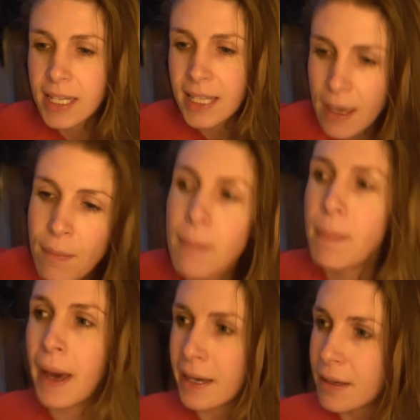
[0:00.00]
getting my
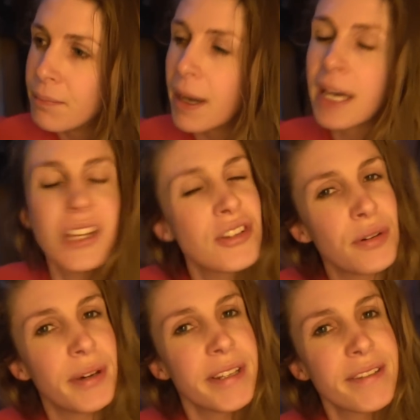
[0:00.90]
back
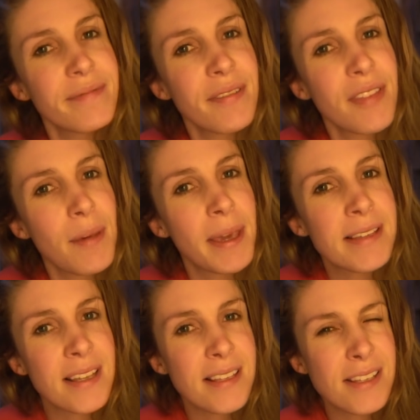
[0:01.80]
into it, if that
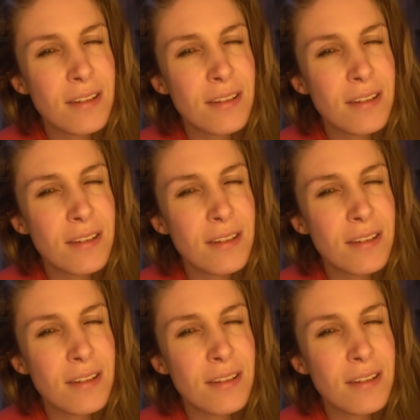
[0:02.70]
makes sense.